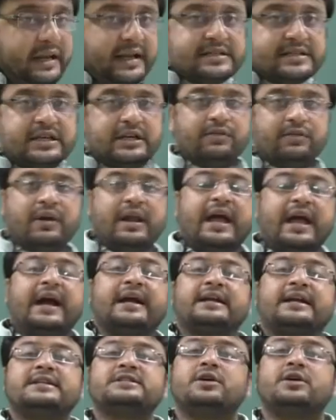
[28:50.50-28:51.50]
acid will
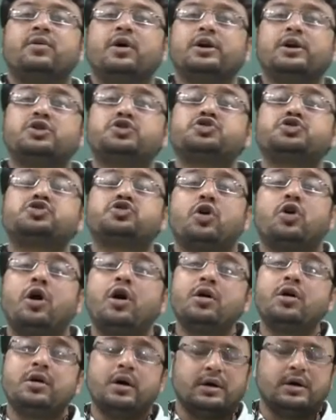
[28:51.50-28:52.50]
act as a what?
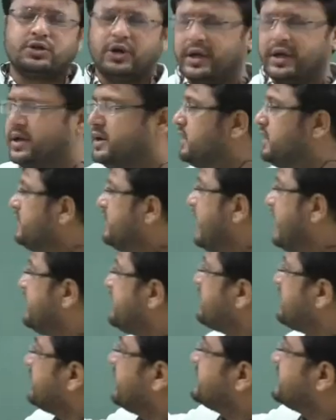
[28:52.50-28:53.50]
Strong,
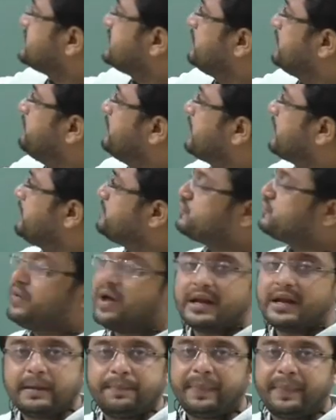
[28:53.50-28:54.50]
nitric acid becomes
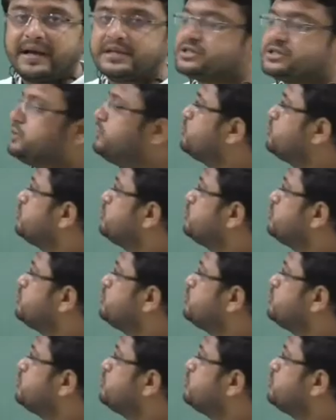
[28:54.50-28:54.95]
very passive